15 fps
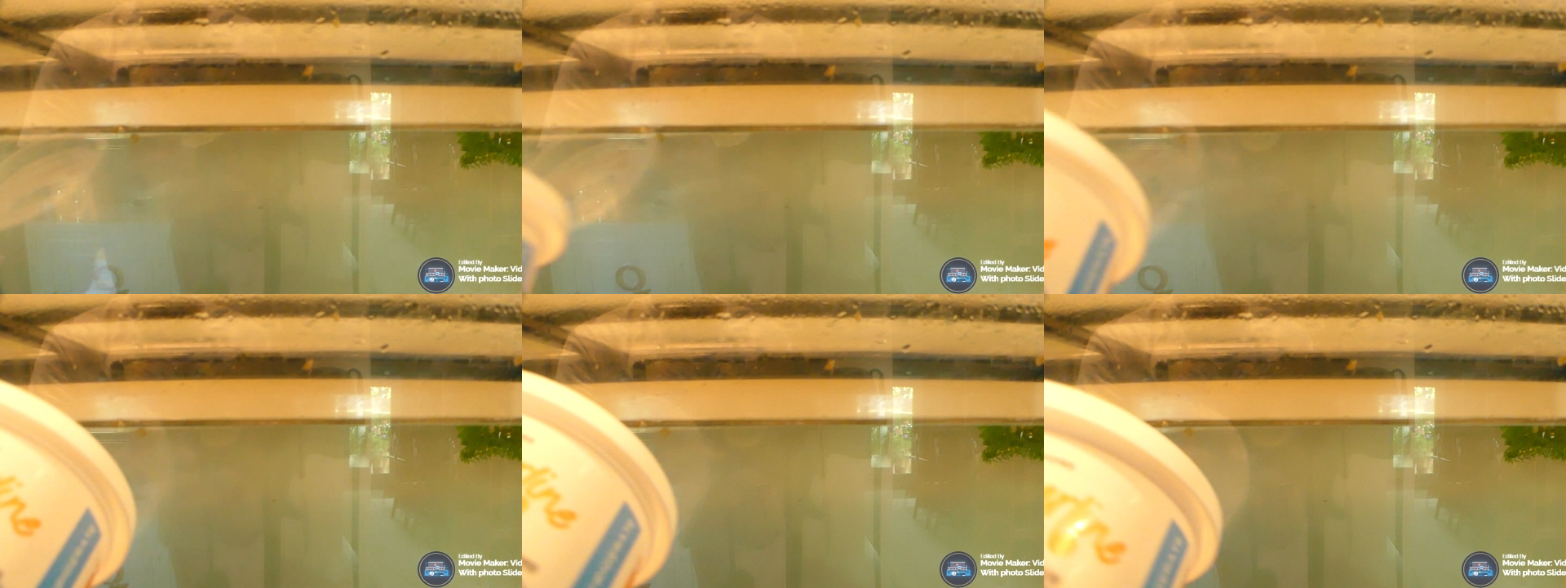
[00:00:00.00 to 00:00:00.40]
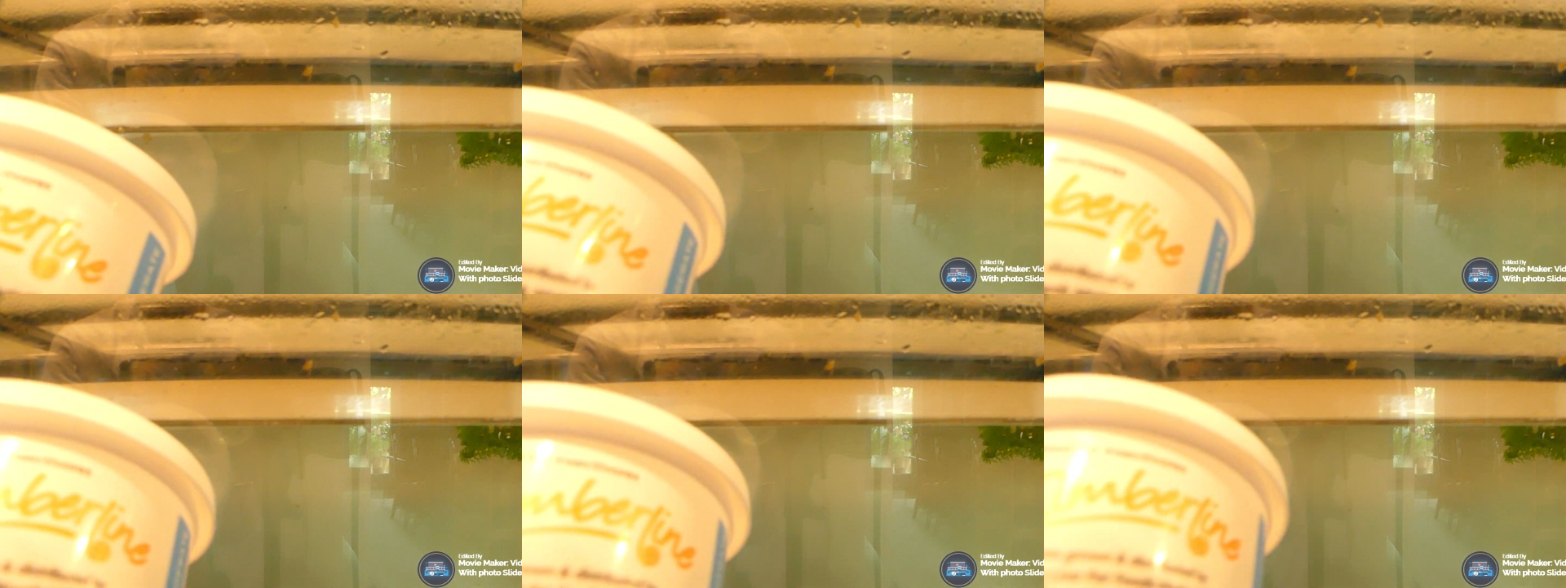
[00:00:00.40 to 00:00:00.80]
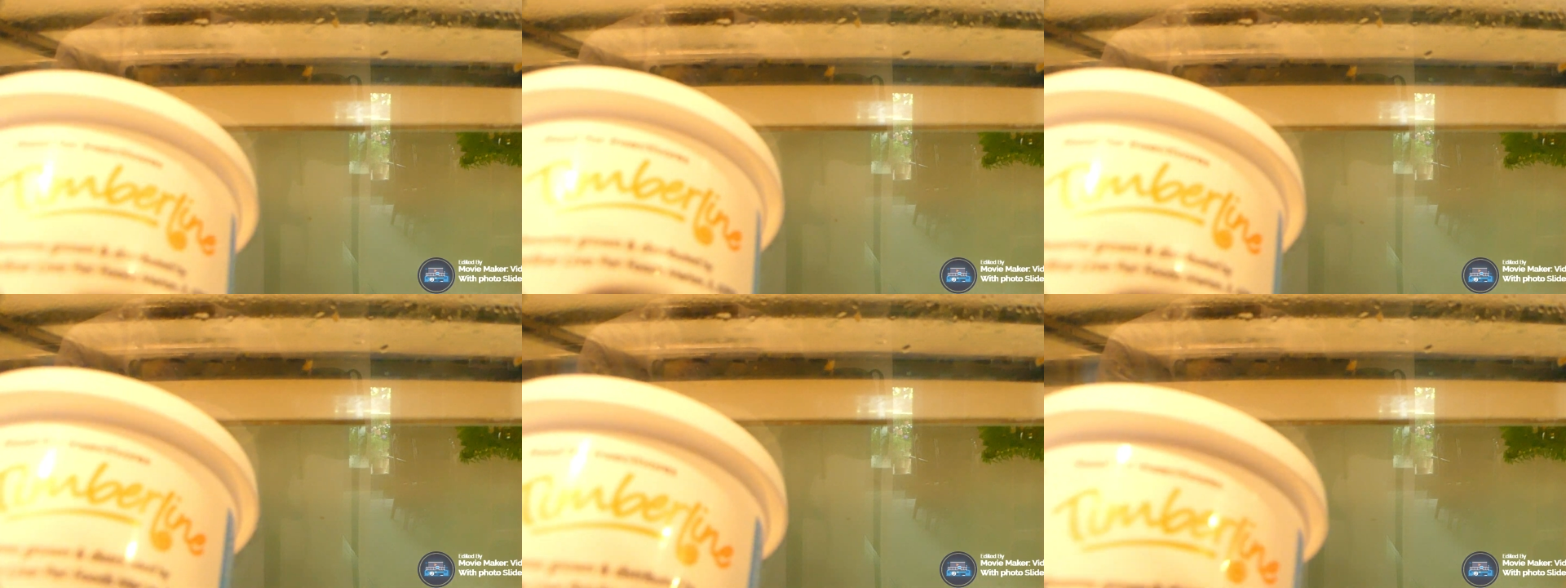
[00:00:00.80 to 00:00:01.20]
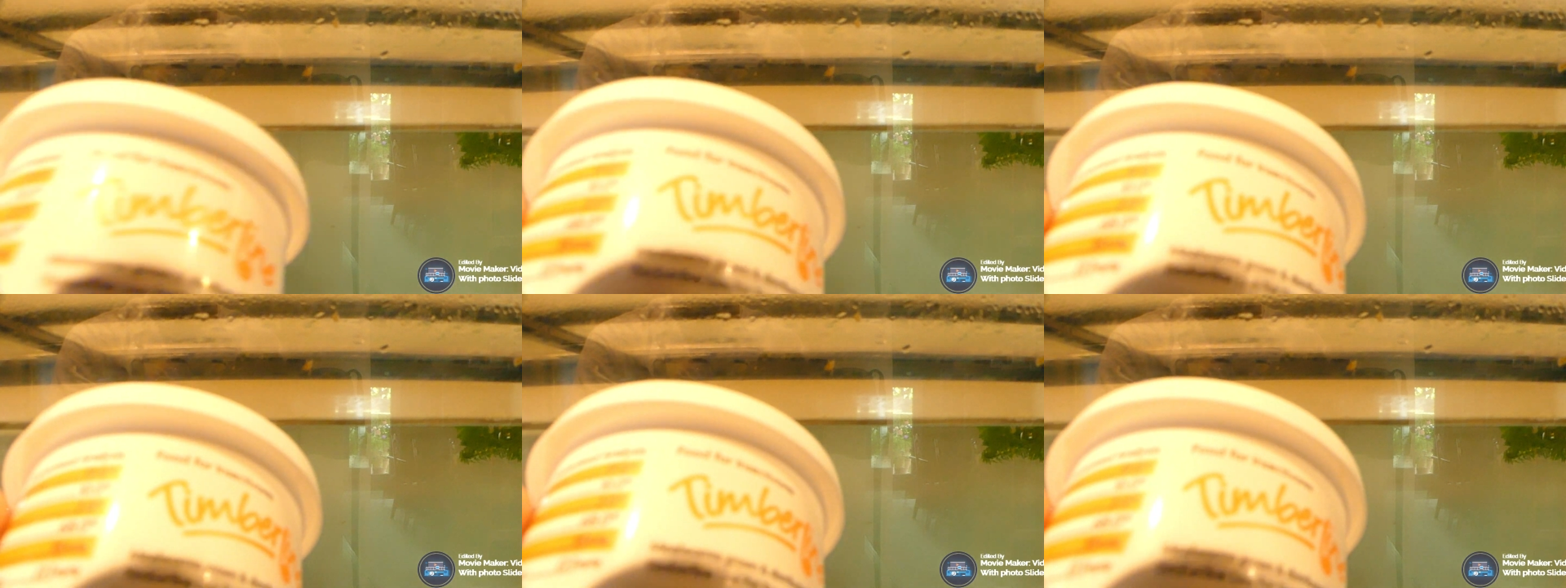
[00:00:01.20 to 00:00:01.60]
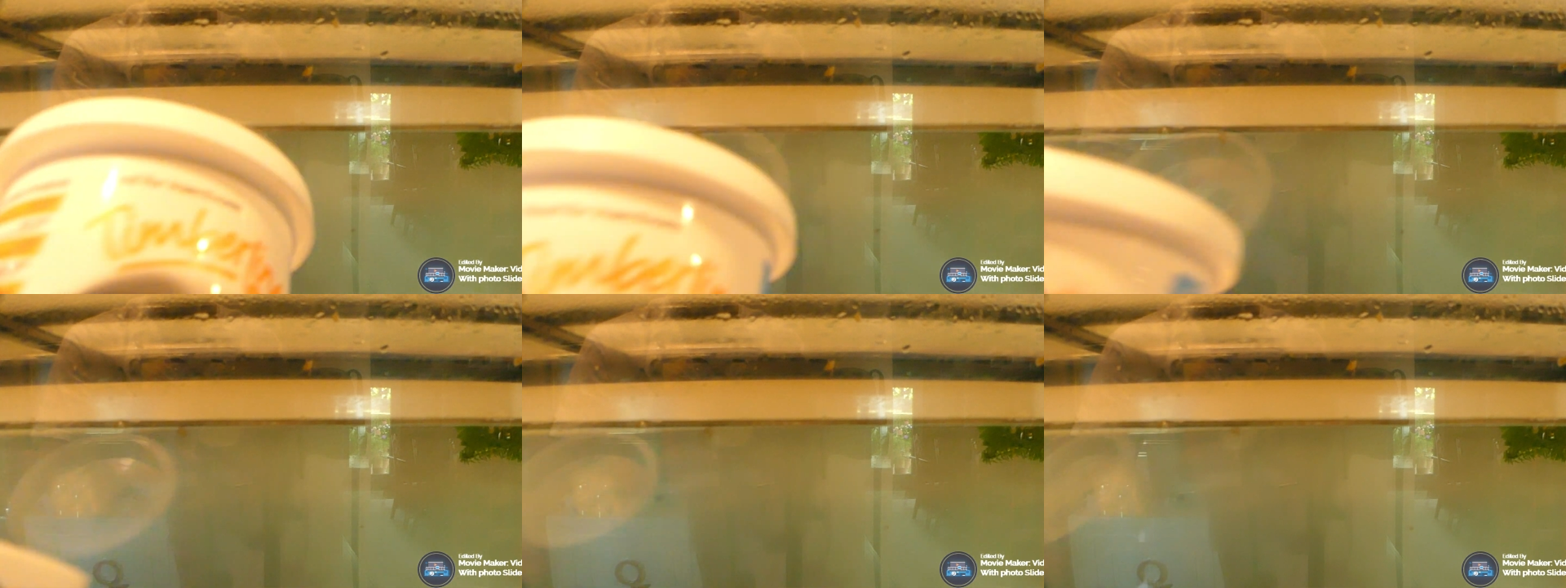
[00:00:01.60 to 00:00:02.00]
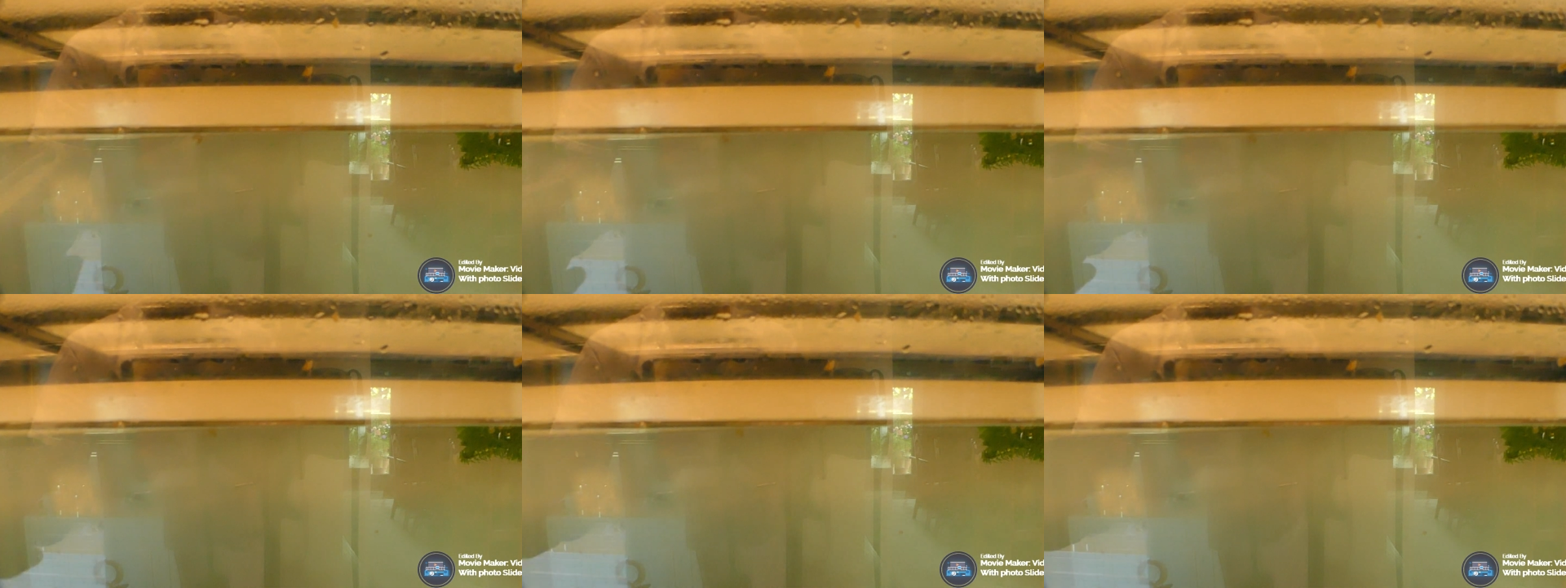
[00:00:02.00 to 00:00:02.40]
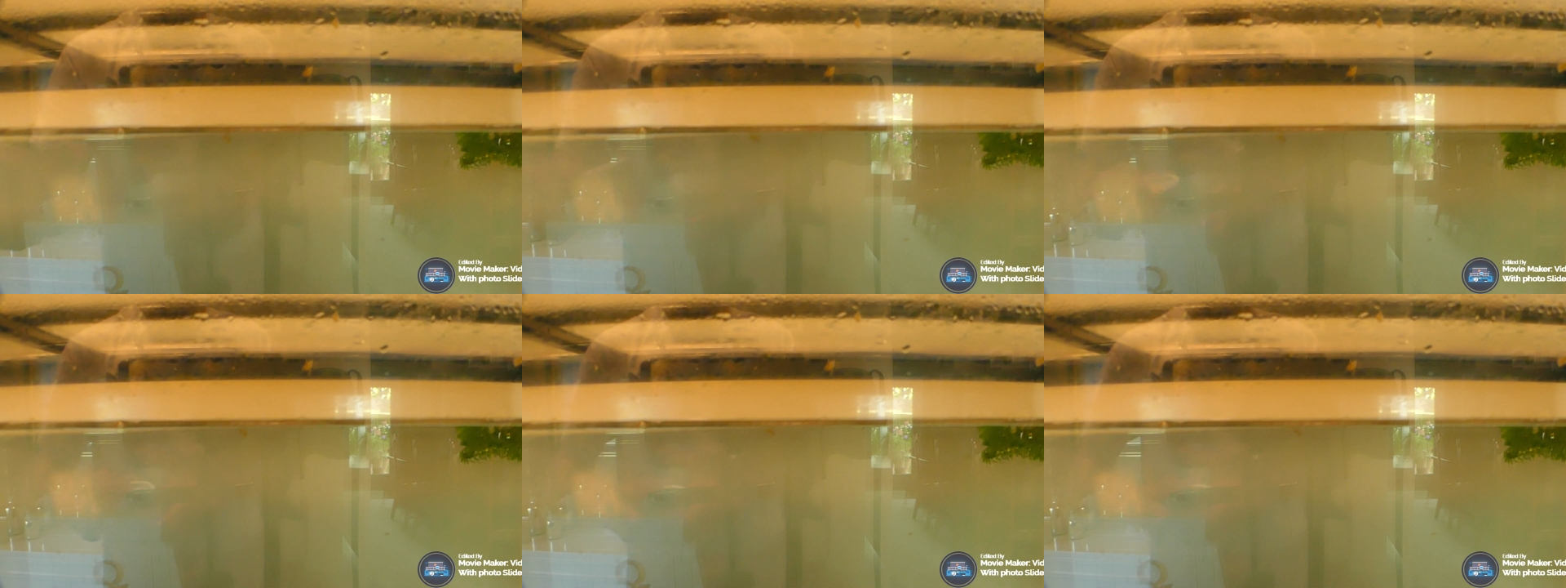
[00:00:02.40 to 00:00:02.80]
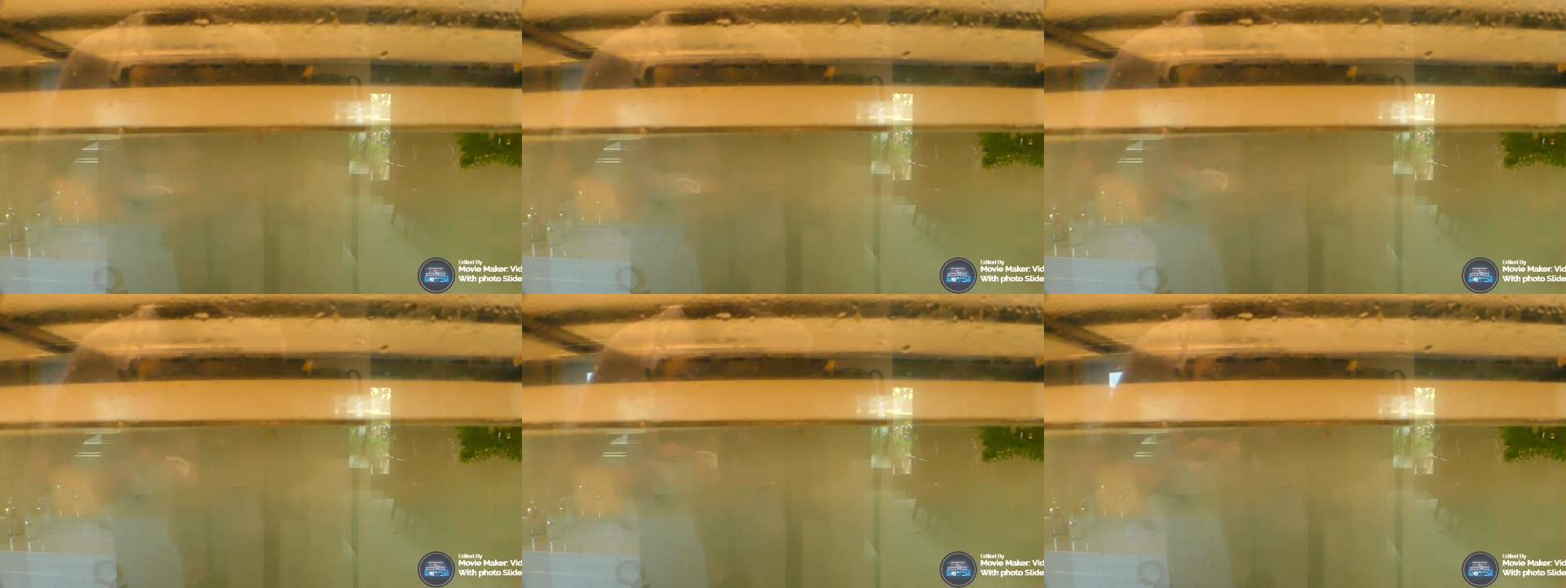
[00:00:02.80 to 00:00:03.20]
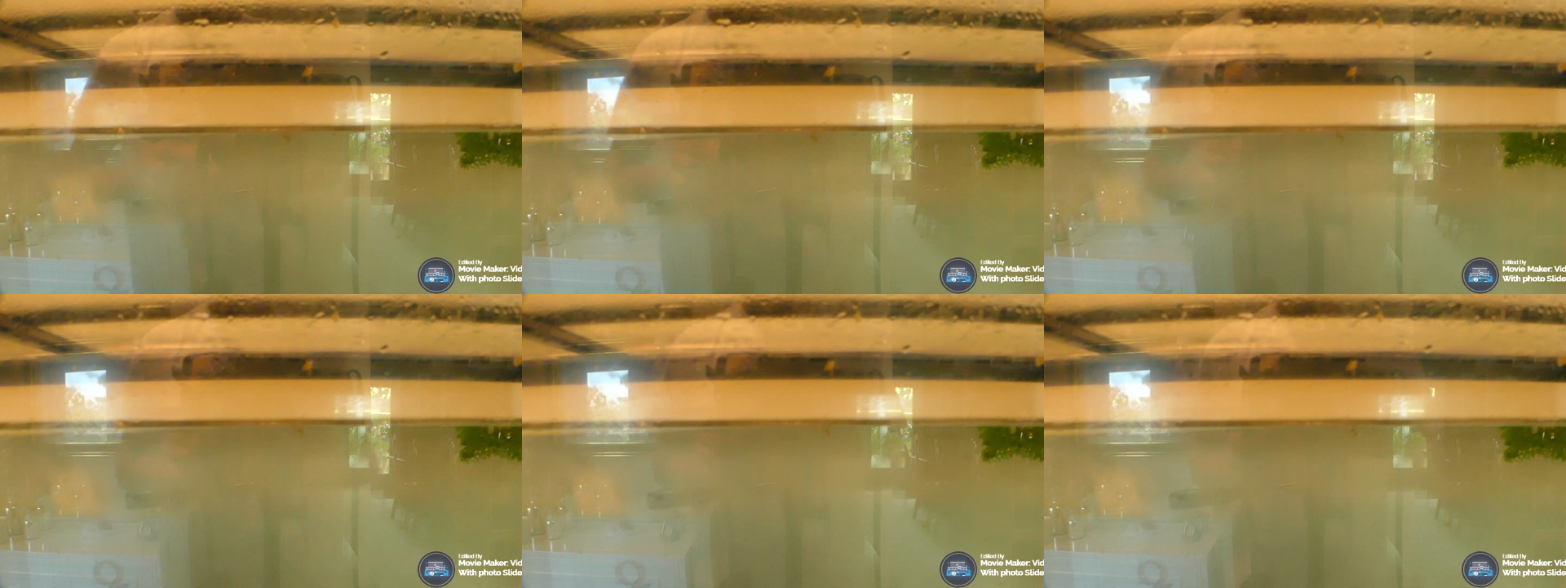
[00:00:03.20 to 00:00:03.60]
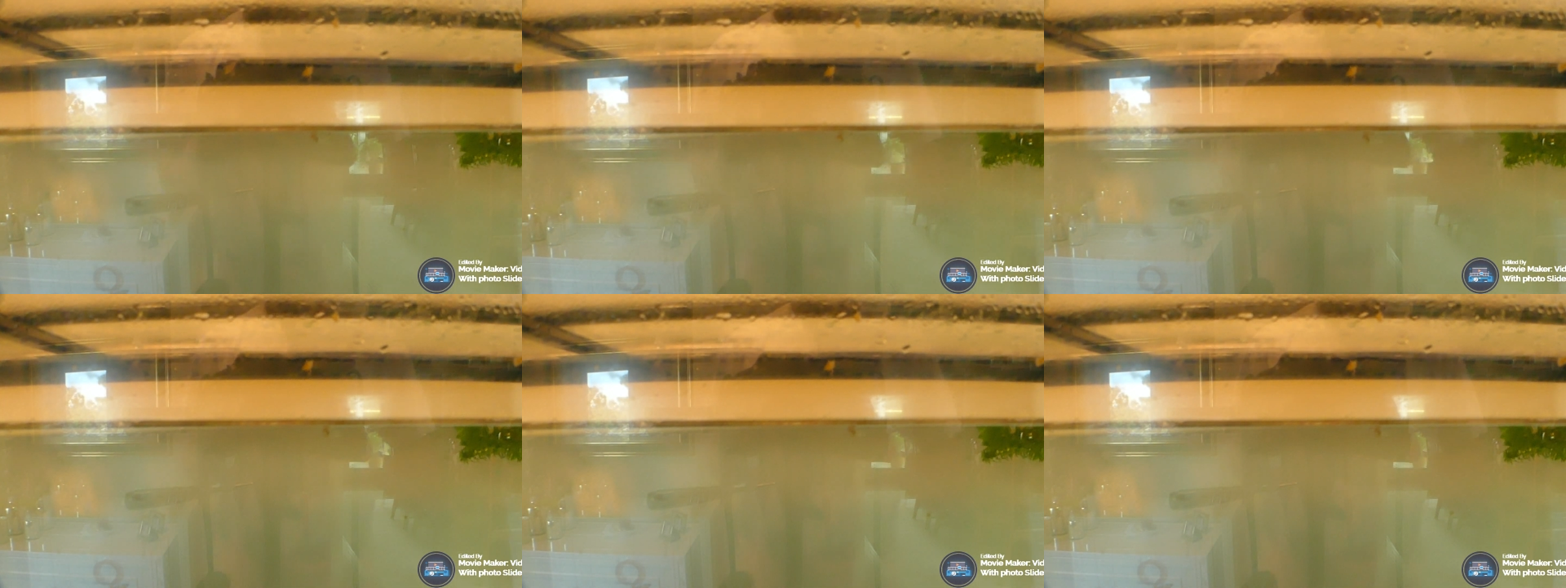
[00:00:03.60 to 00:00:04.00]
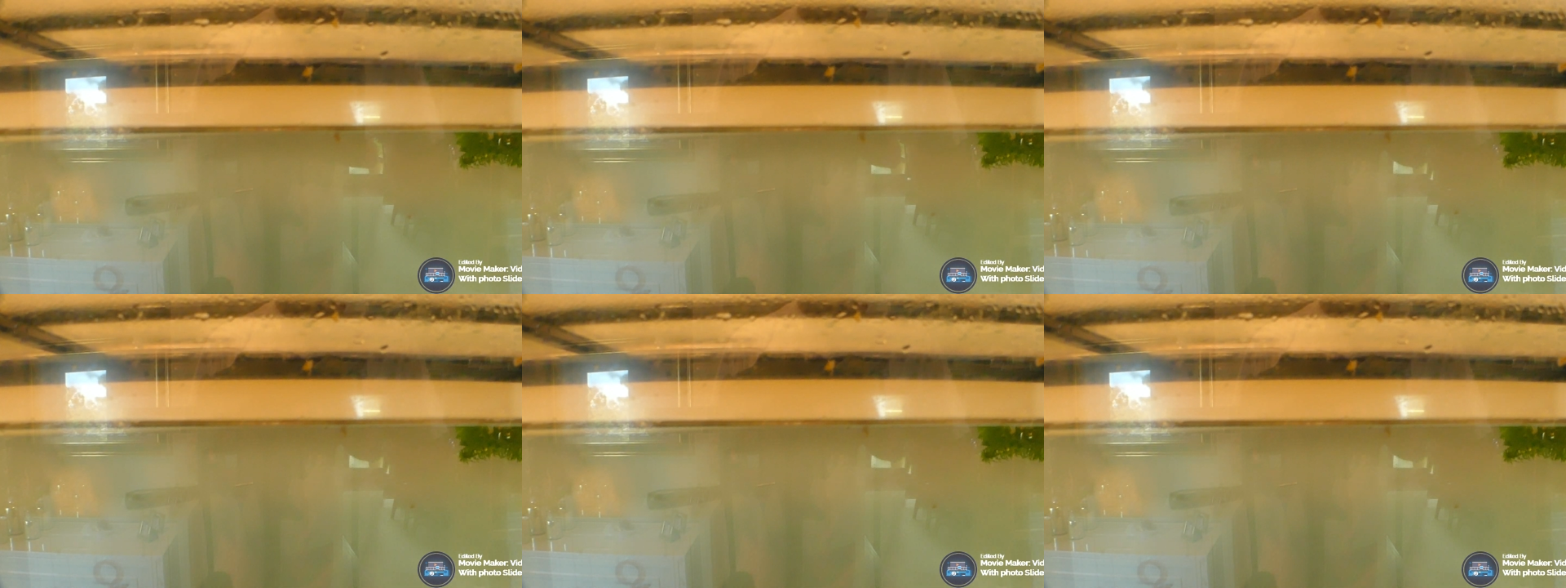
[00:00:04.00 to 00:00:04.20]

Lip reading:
[unreadable: no face in view]